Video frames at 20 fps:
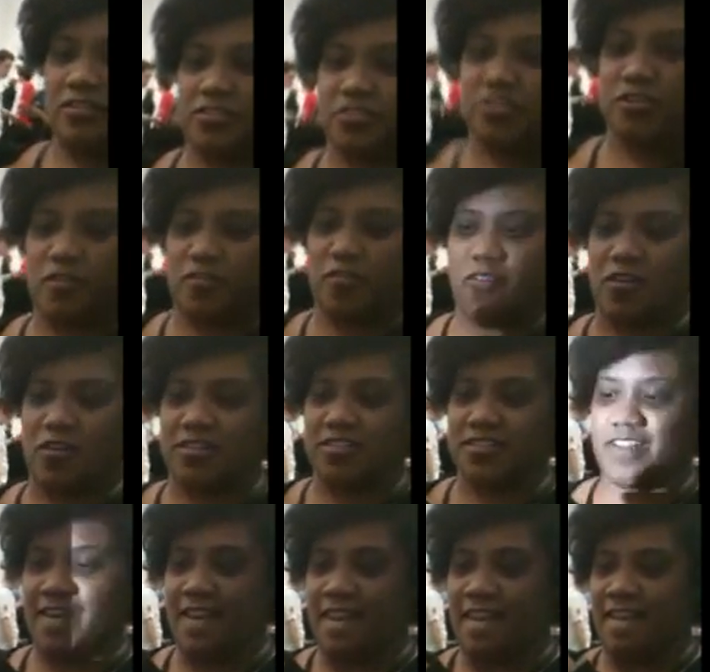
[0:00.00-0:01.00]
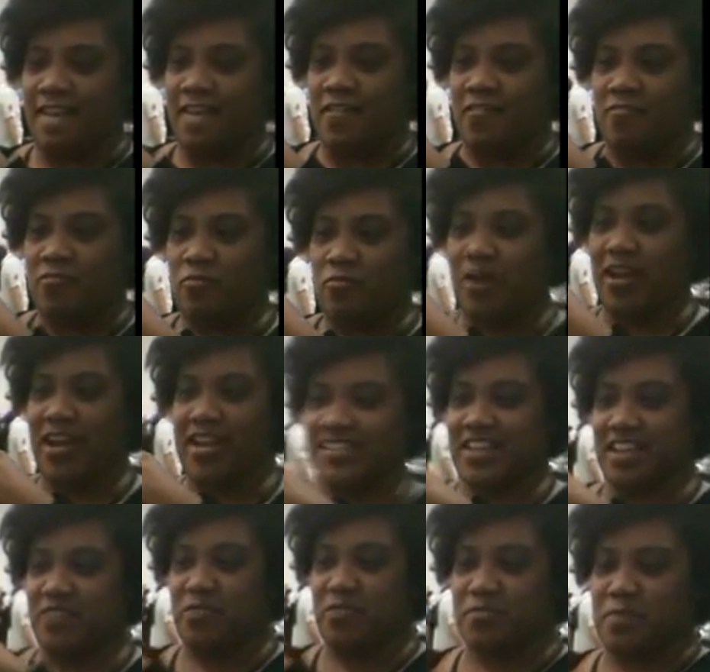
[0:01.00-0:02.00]
Sure, of course. What I
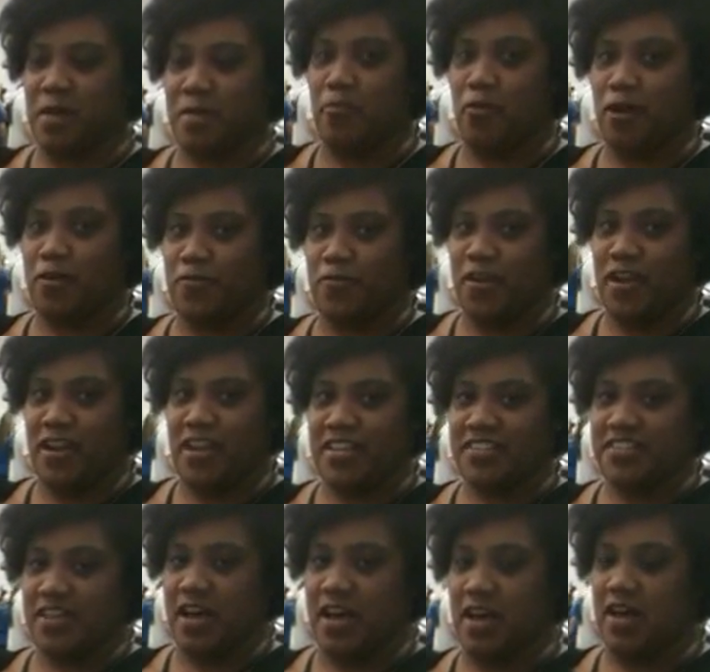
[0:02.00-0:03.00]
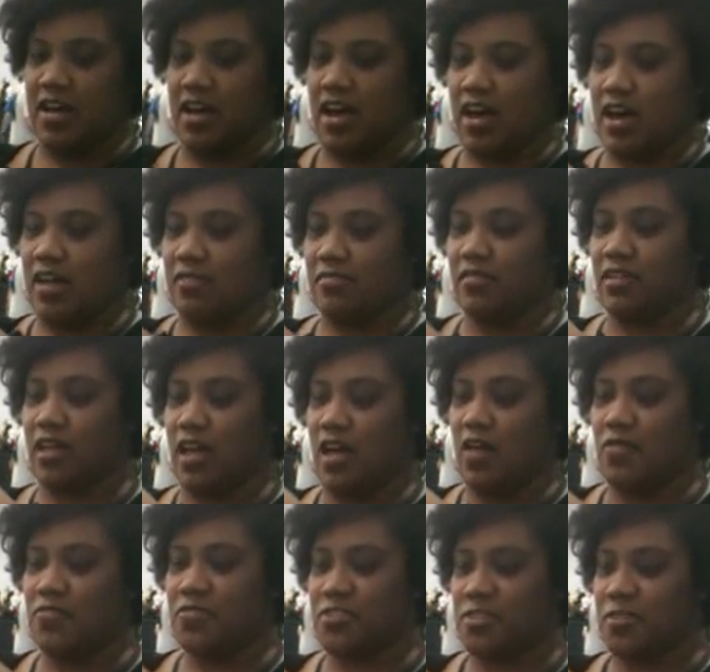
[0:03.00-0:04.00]
did was my boyfriend
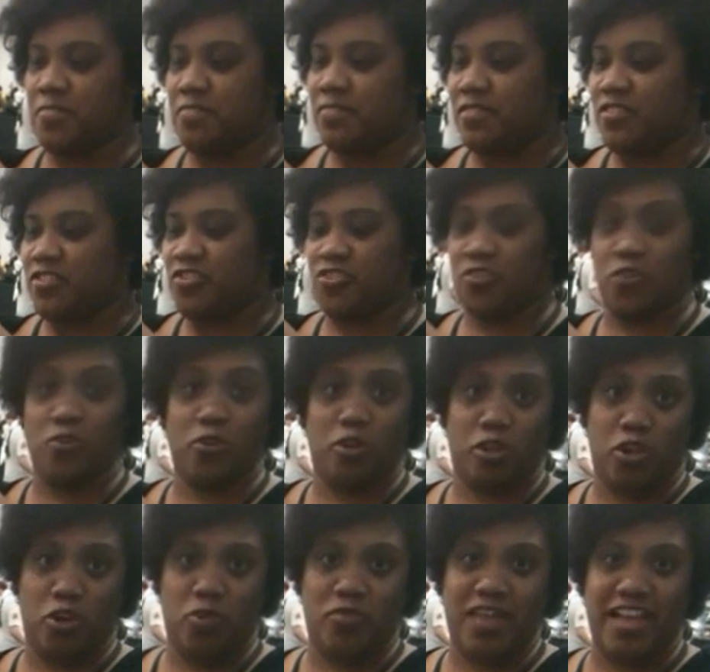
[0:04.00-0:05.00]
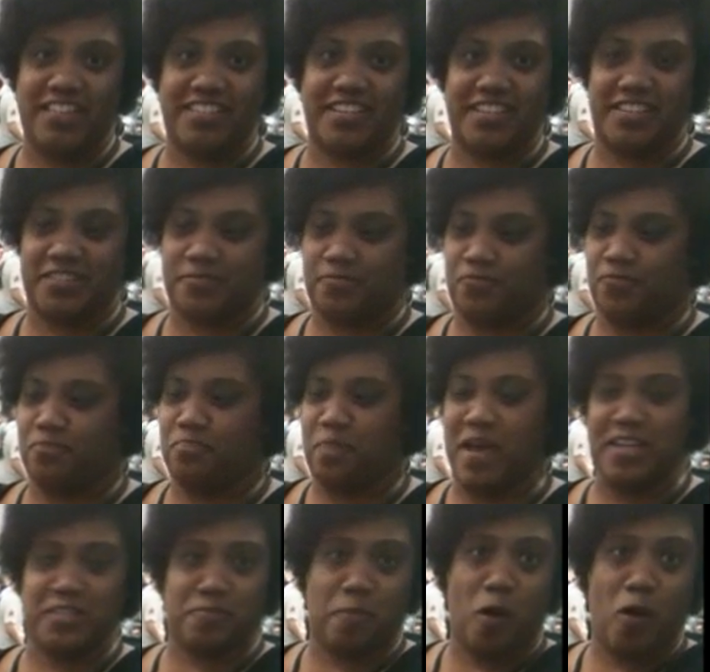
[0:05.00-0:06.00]
loves Scootaloo. That's his
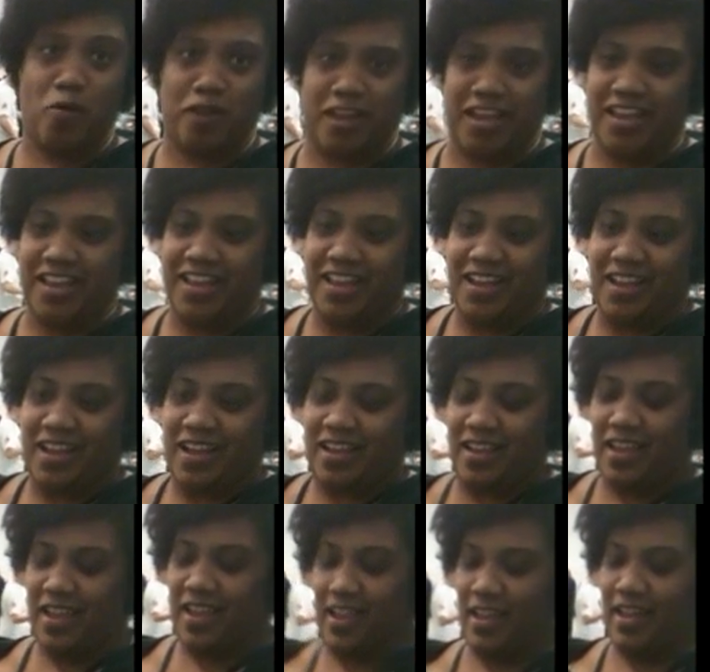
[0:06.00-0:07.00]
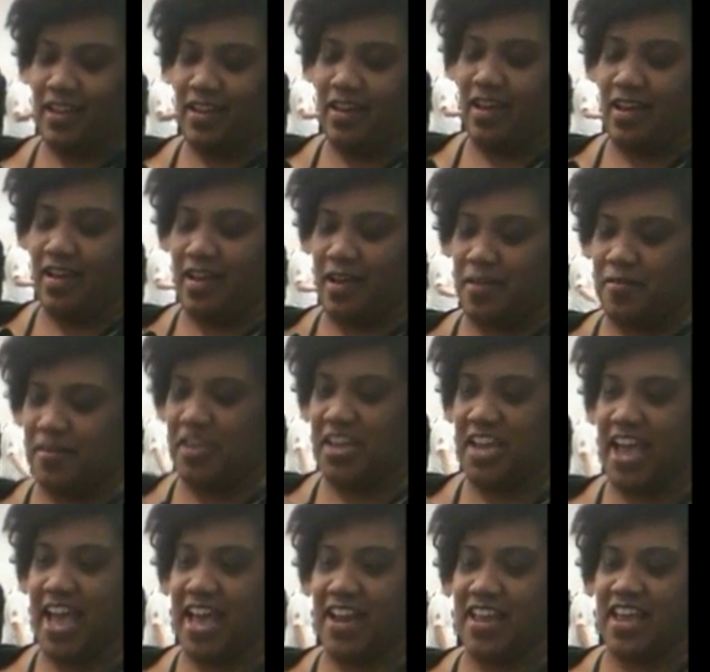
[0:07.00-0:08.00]
best pony.
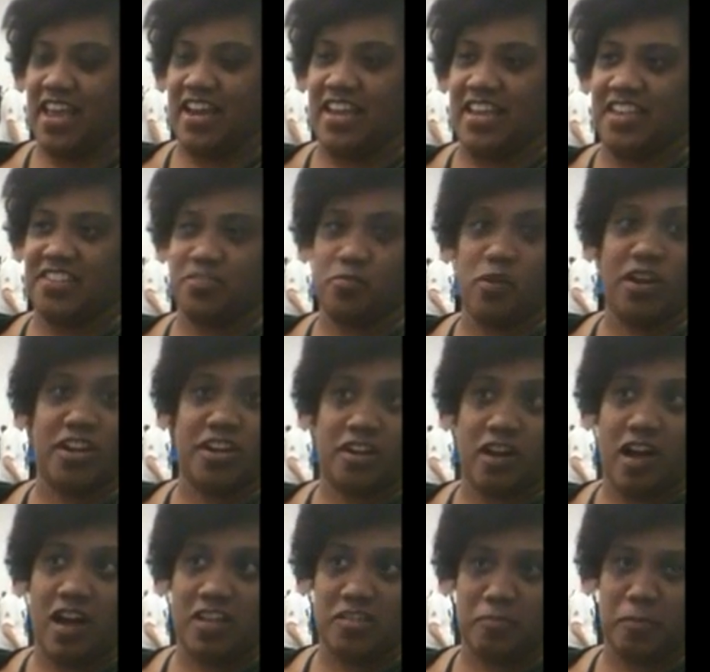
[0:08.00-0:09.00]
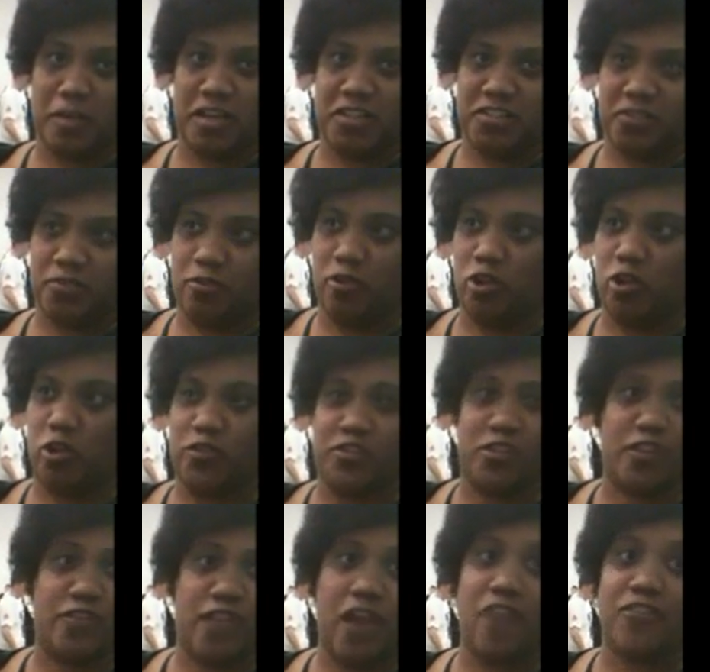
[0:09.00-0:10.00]
And he's wanted to cosplay Scootaloo.
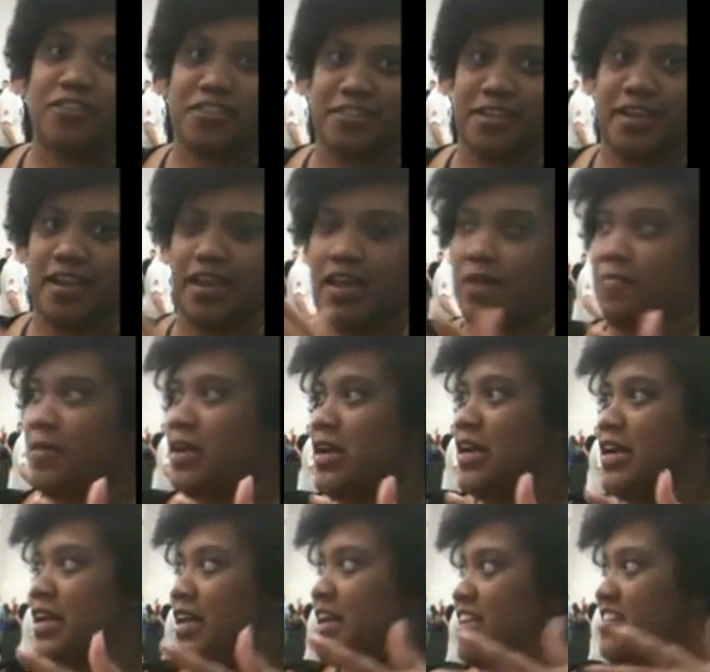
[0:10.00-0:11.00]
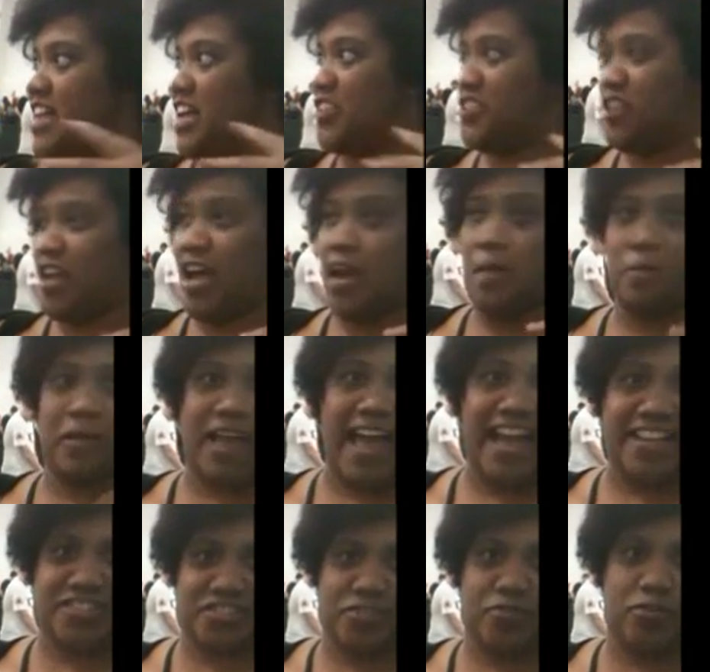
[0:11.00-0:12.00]
So if you ever see him, he's actually got a
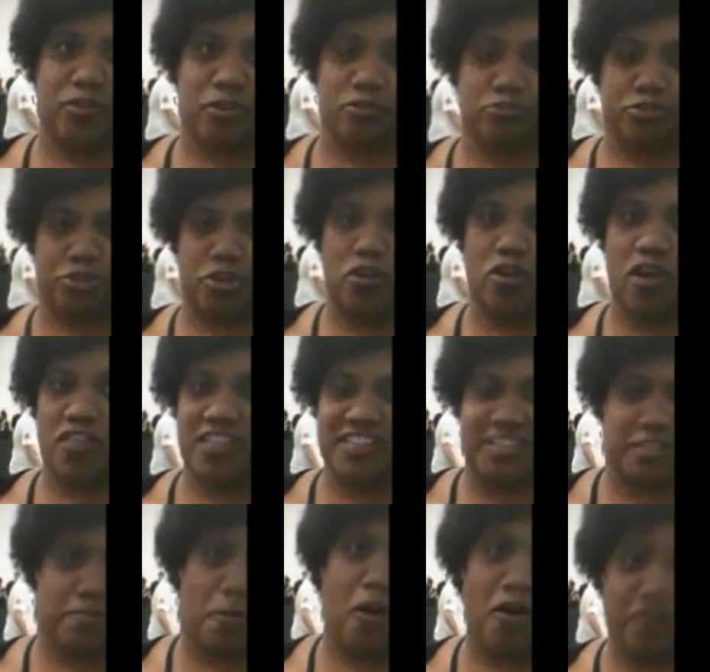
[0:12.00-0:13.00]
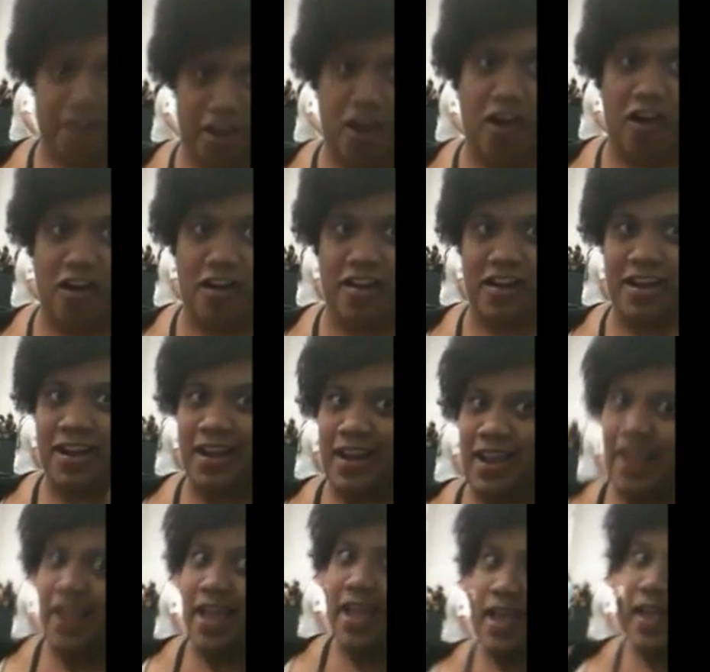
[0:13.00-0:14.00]
black Scootaloo shirt on as his party card.
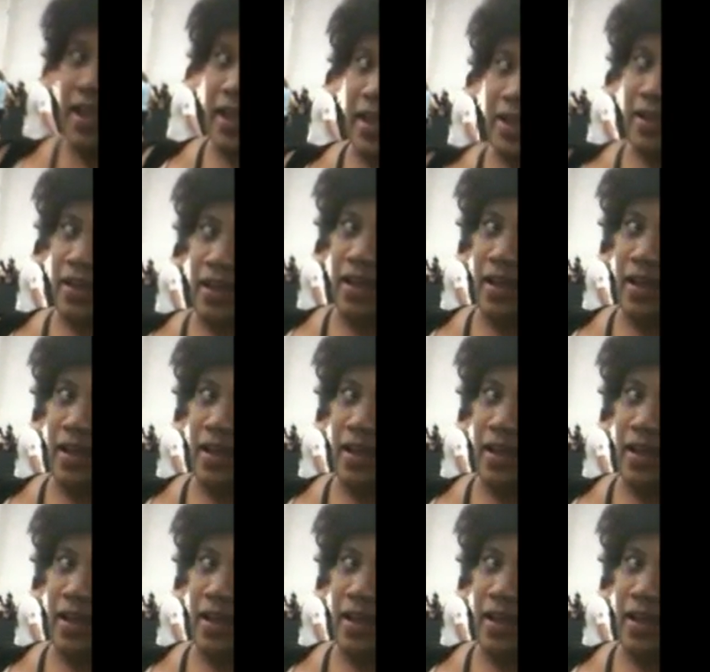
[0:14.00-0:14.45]
And